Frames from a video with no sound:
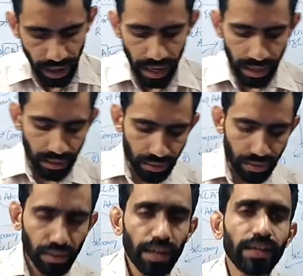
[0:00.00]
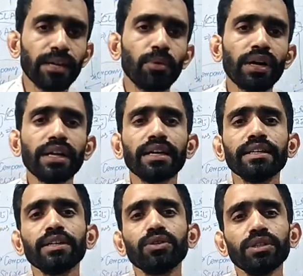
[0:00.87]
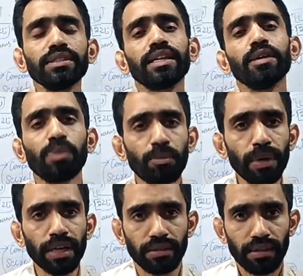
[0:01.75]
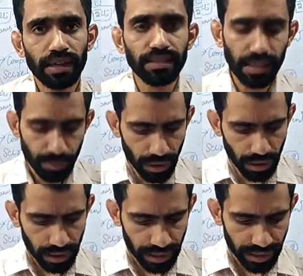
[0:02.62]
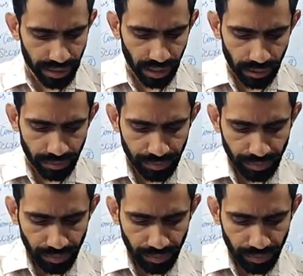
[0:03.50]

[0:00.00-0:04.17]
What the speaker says: And a democratic country who is a republic, example, India.